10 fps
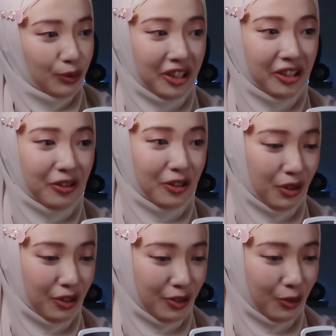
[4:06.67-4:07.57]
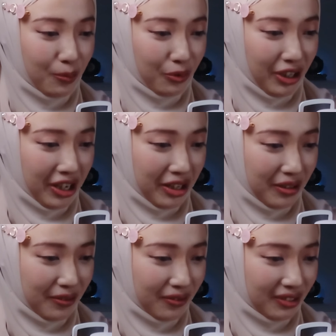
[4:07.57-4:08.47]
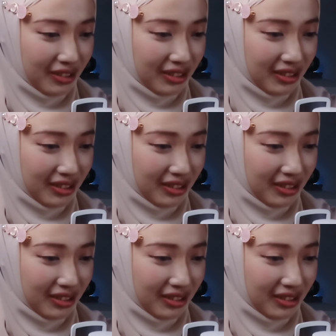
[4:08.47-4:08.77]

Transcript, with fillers: Fern, you're so brave.